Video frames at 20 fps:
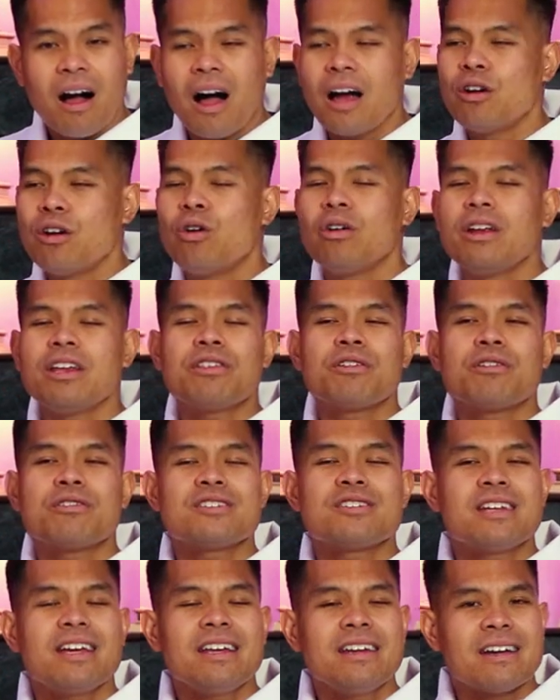On Holy
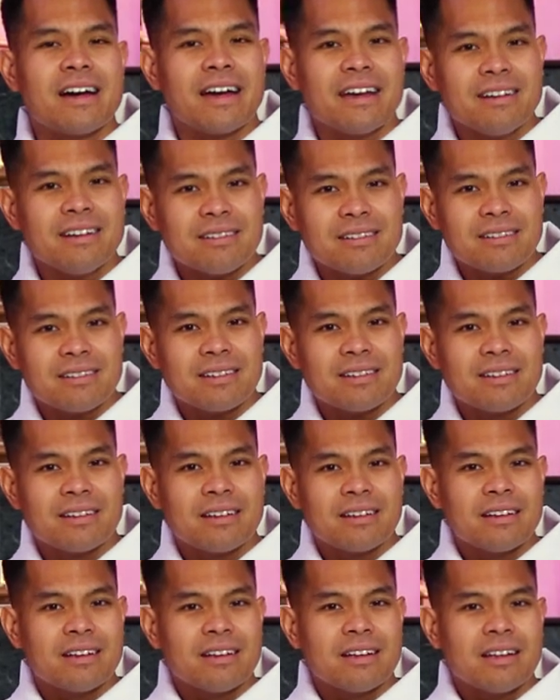Thursday night,
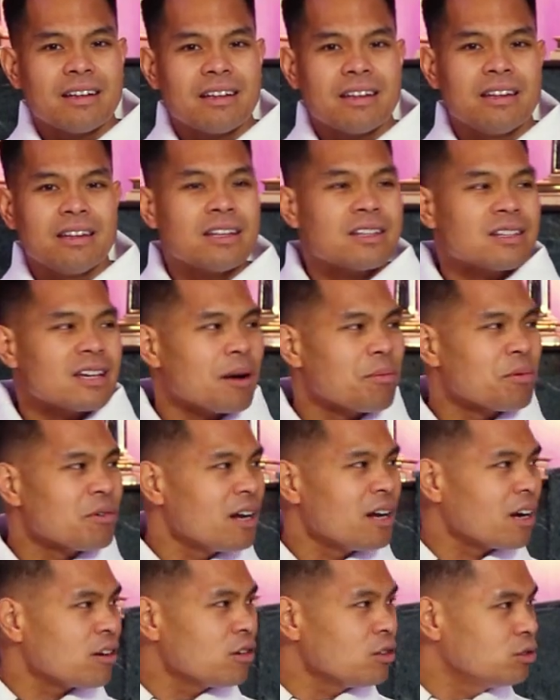the
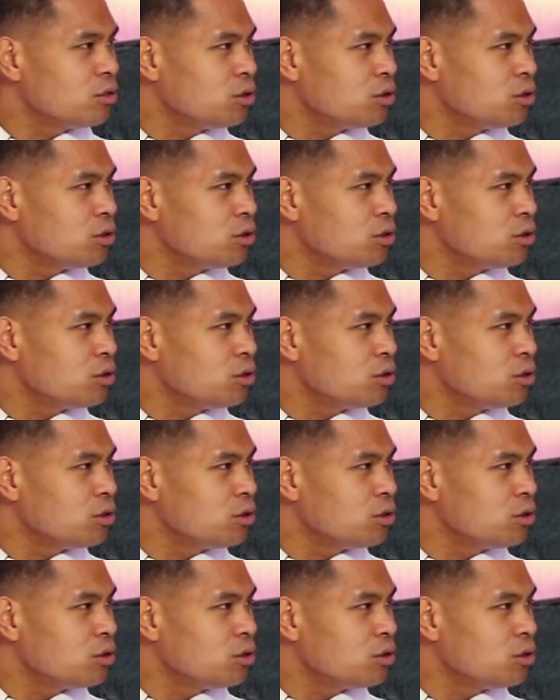tabernacle